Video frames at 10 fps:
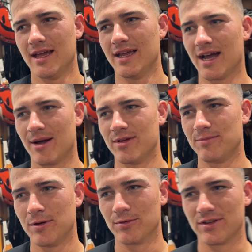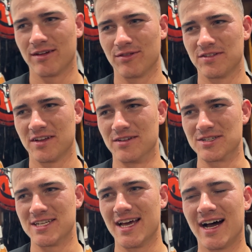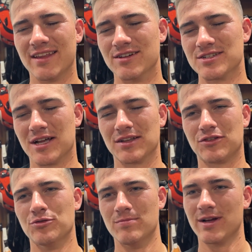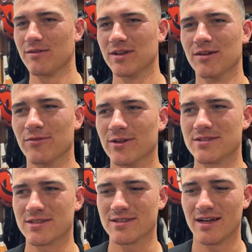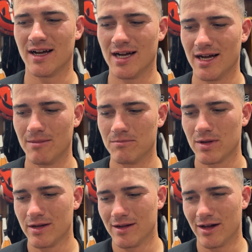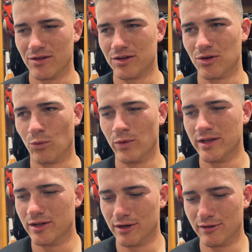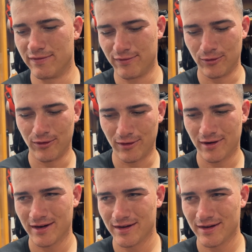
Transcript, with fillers: Yeah, I mean, people definitely say there's not, and there's not too big of a difference other than your window for,